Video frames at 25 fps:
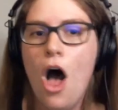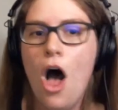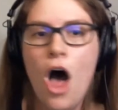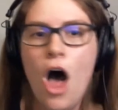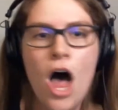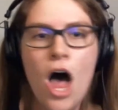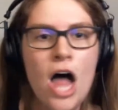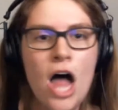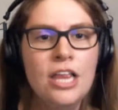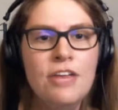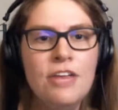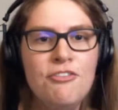
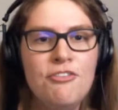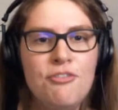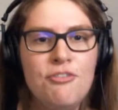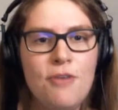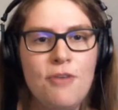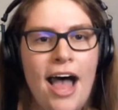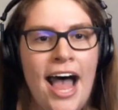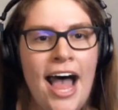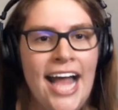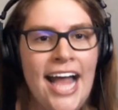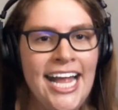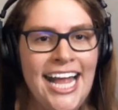
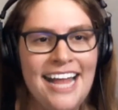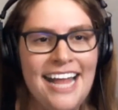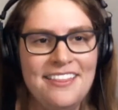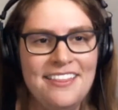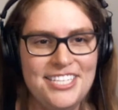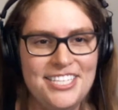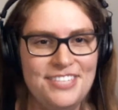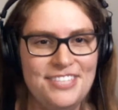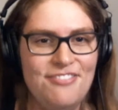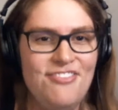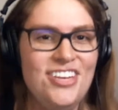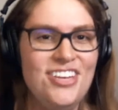I
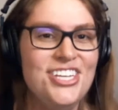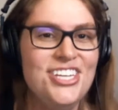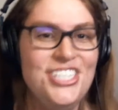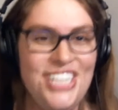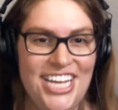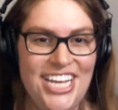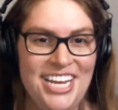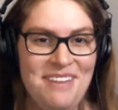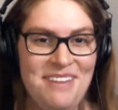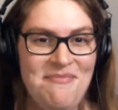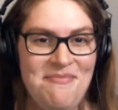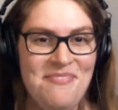had this
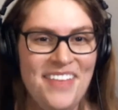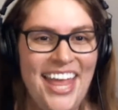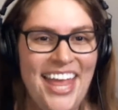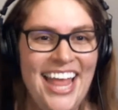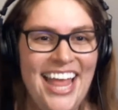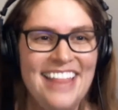vision